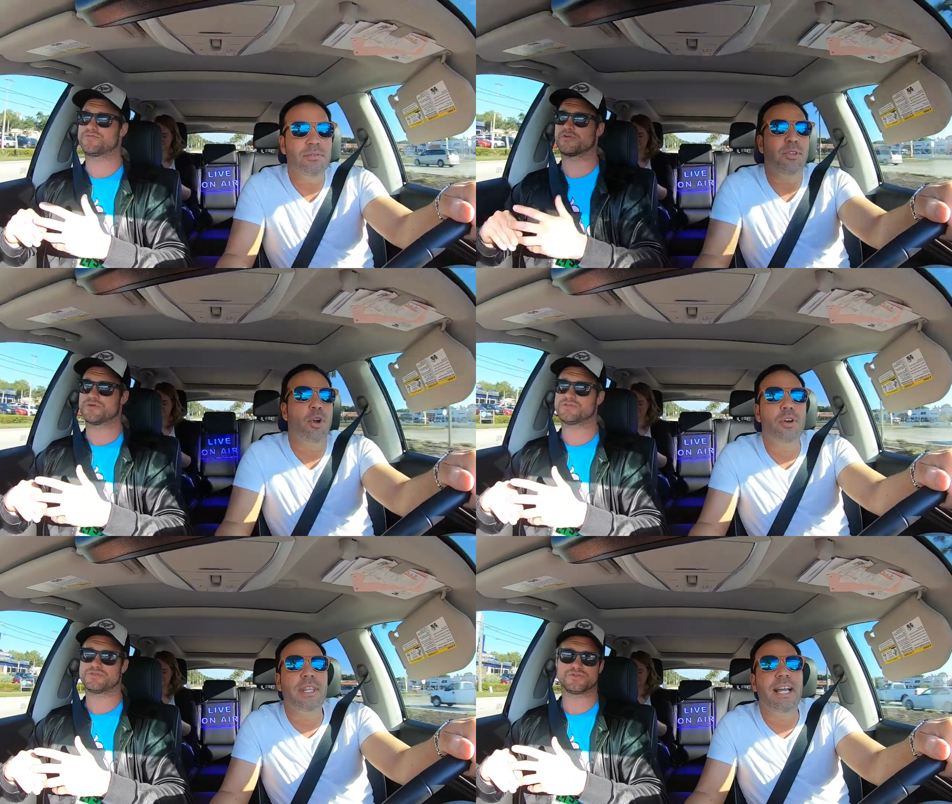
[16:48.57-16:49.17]
Speaker 1: first, learn
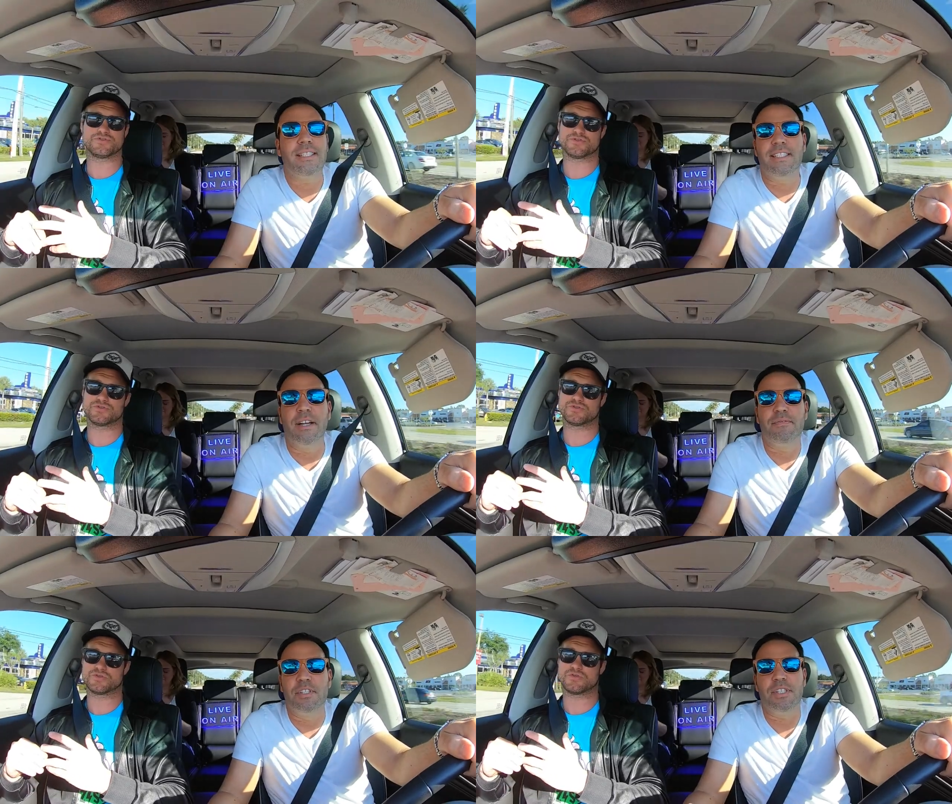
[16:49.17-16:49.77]
that stuff
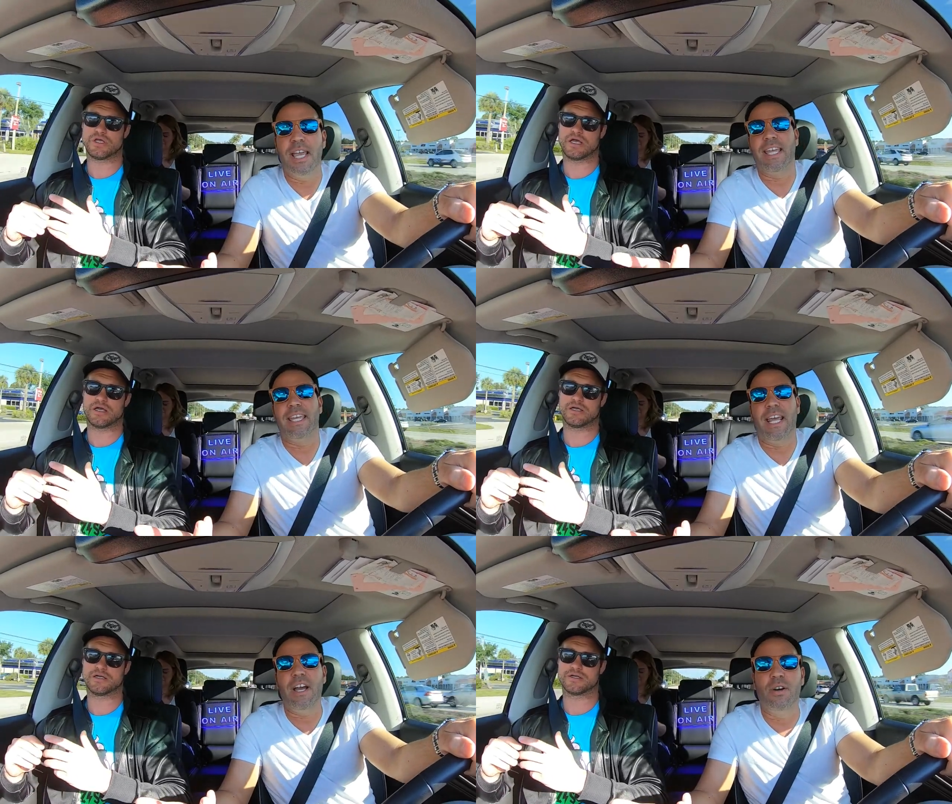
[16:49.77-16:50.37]
just yeah. hanging
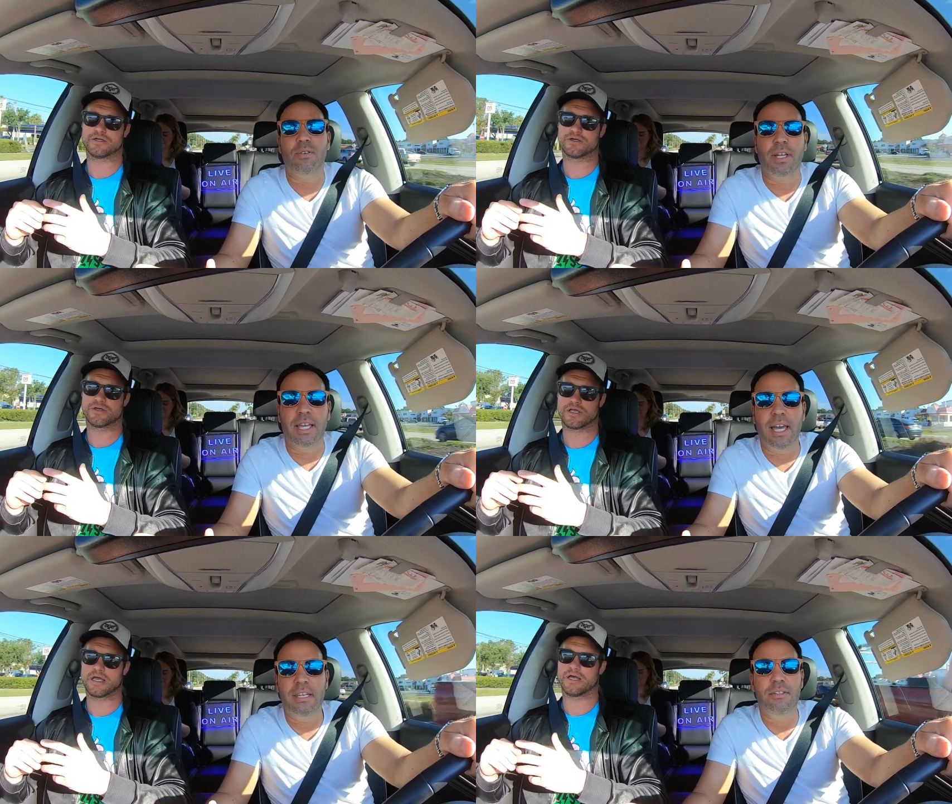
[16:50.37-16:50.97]
out like how yeah.
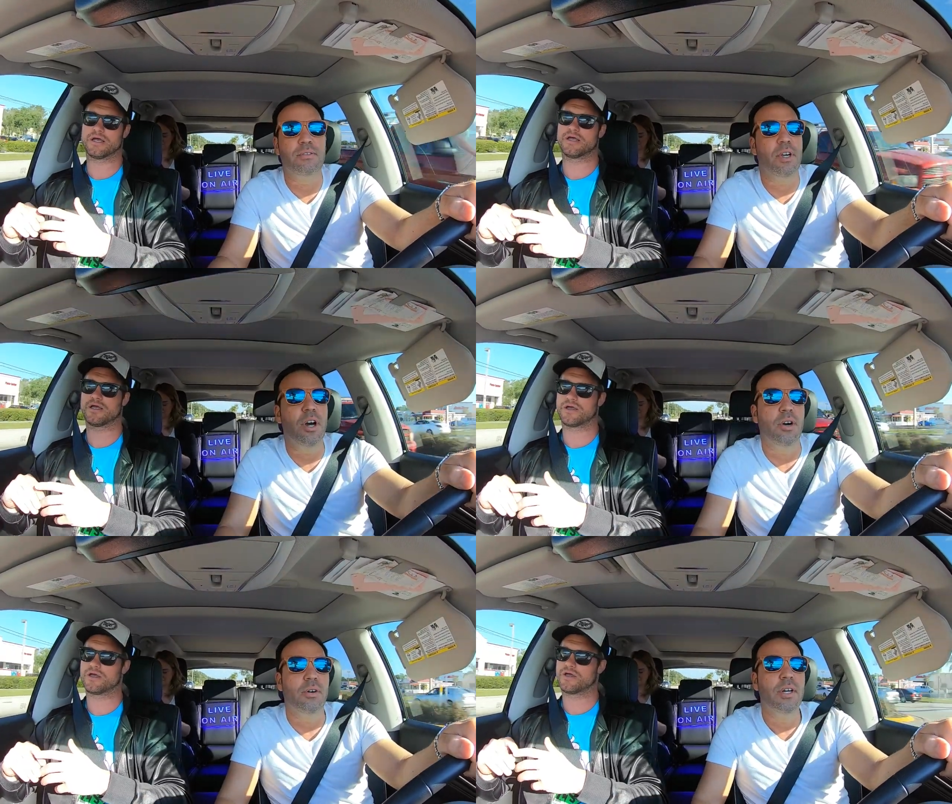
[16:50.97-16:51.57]
do you know
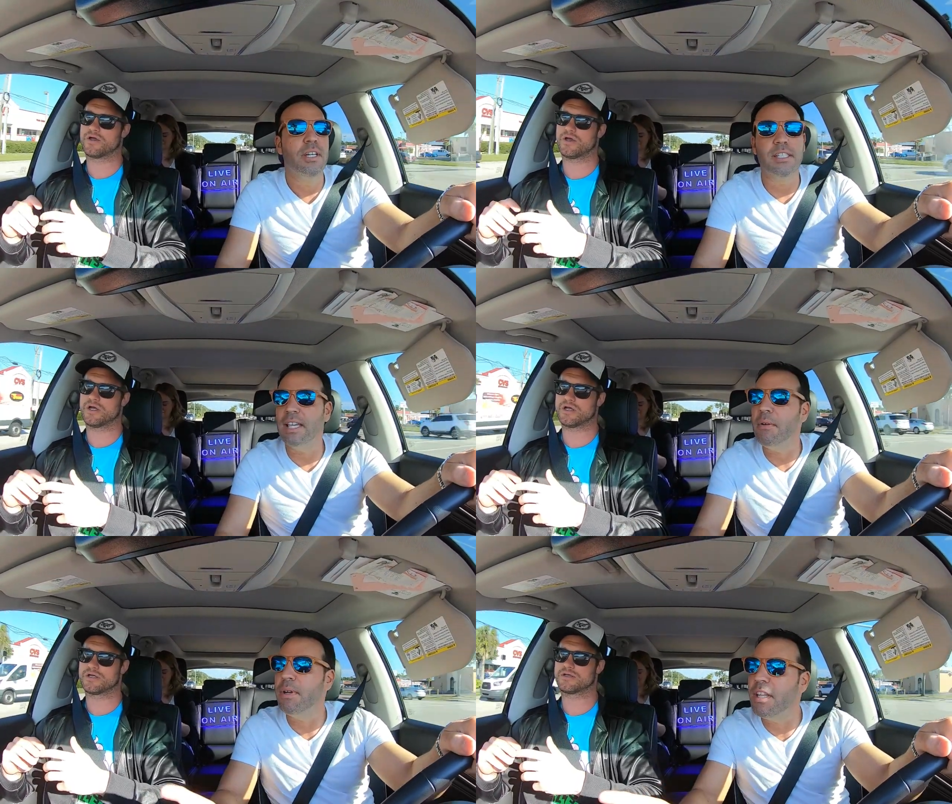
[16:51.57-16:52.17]
because i
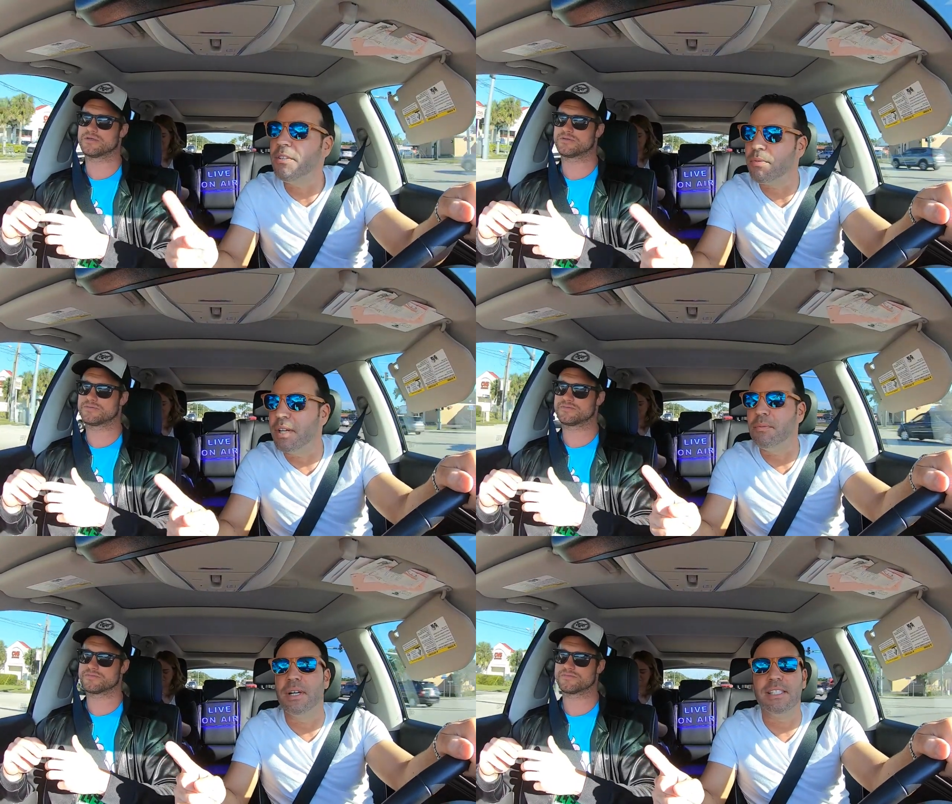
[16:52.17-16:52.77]
went on the ring
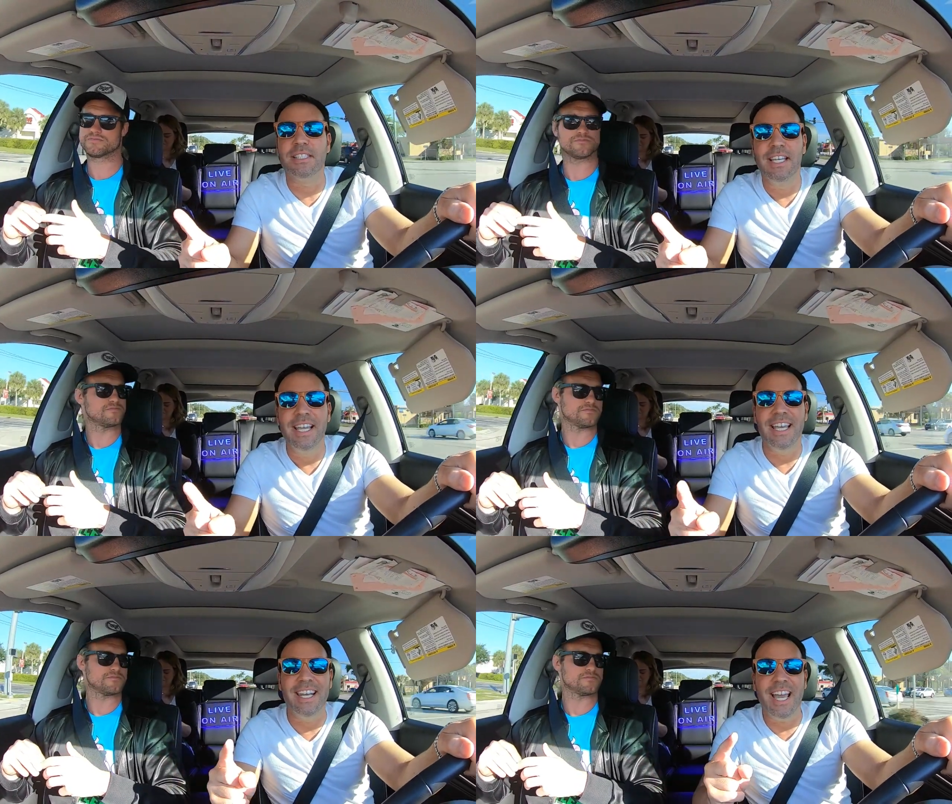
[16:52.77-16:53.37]
once and
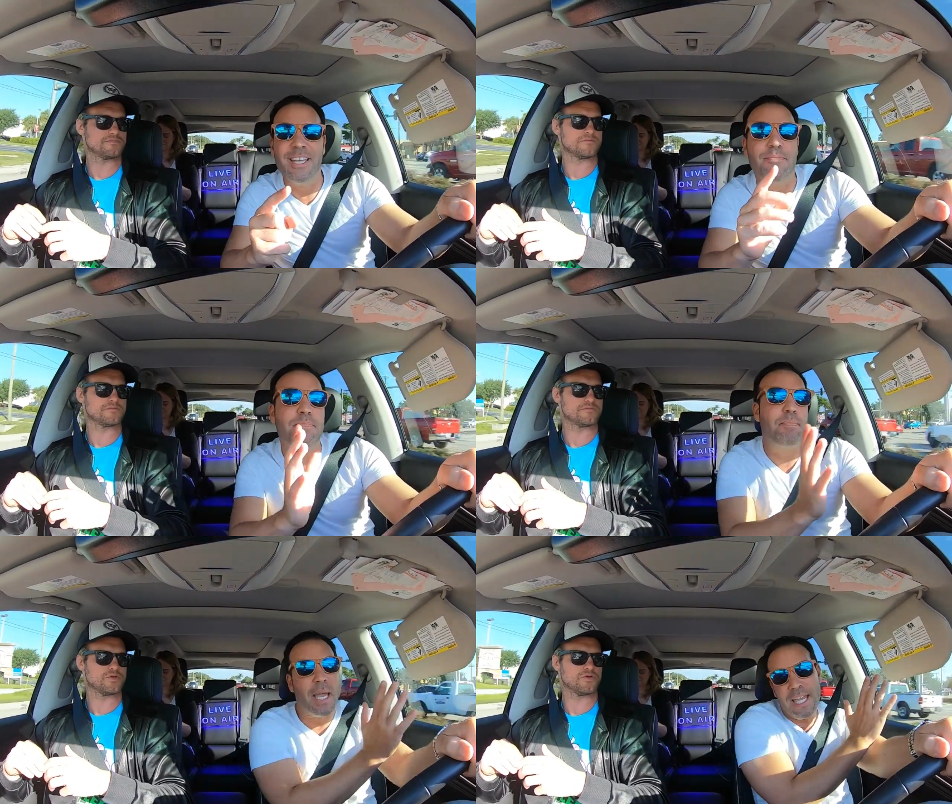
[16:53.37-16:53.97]
i
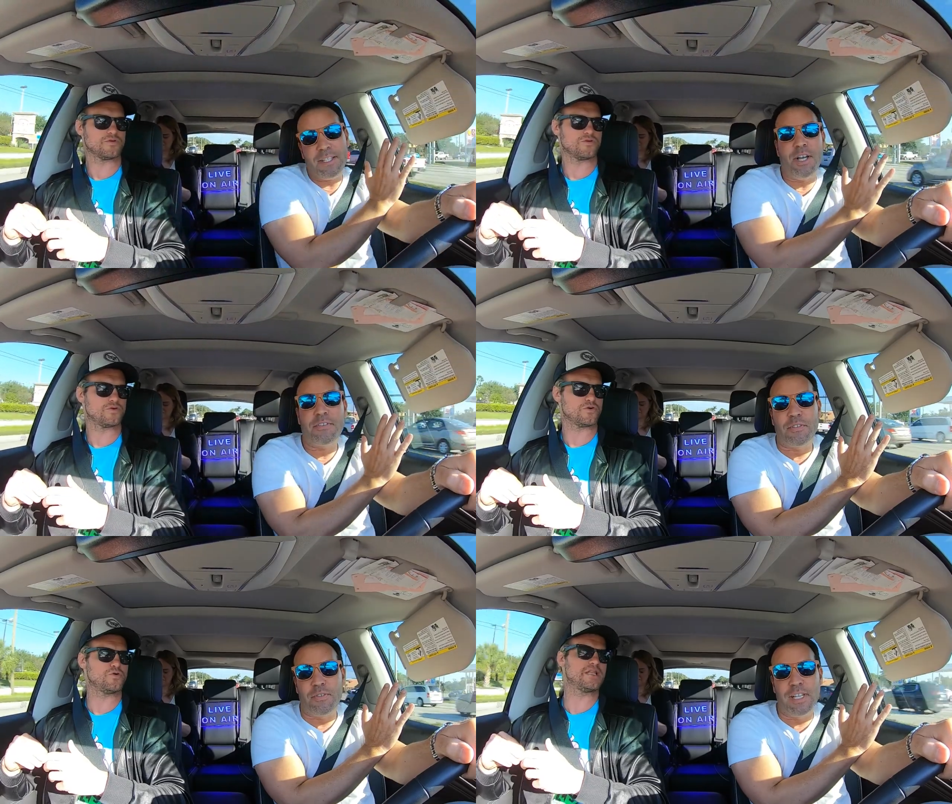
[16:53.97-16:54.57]
banged off the Who
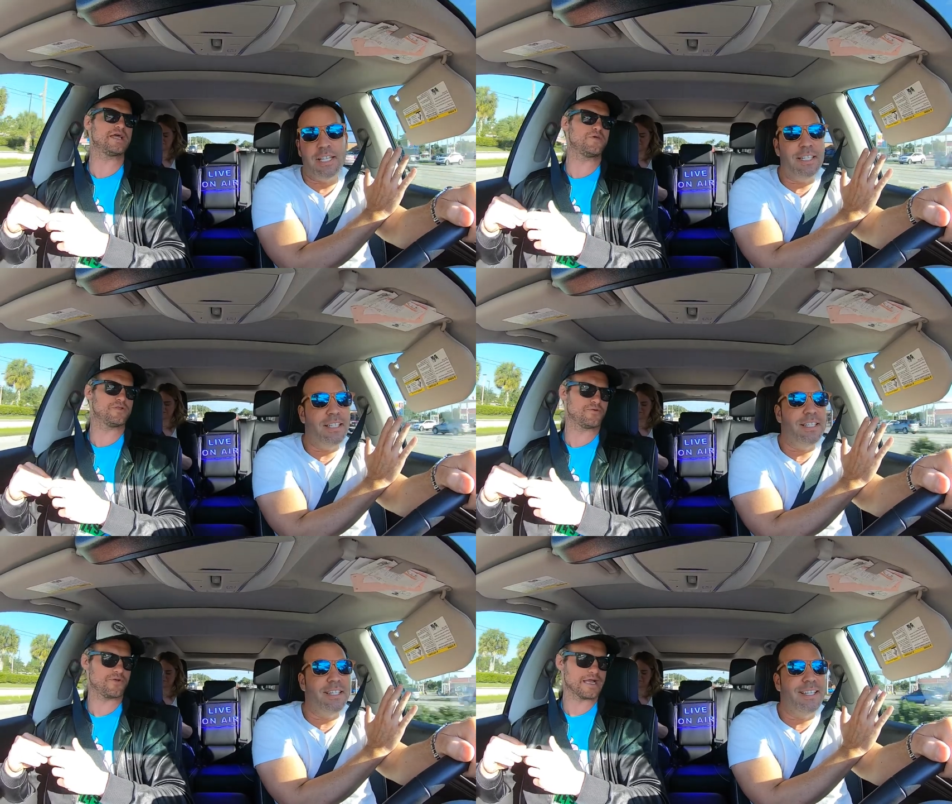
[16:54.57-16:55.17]
ring let you in the ring